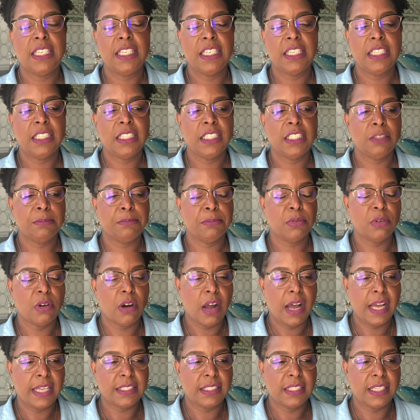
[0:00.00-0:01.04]
healing
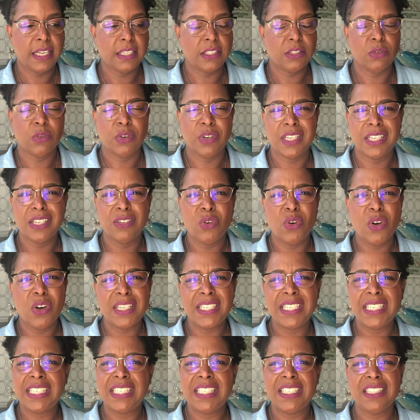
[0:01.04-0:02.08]
process or
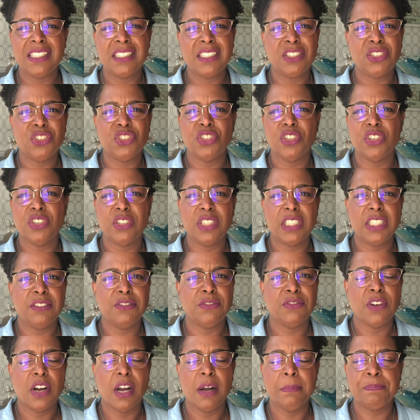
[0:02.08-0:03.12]
on a healing journey
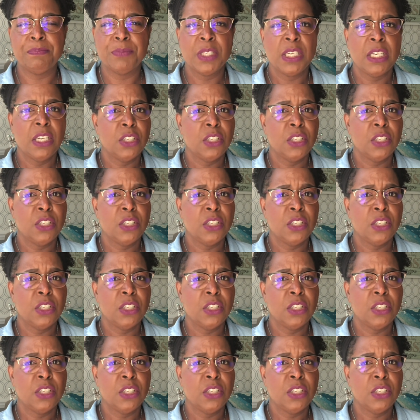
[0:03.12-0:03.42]
from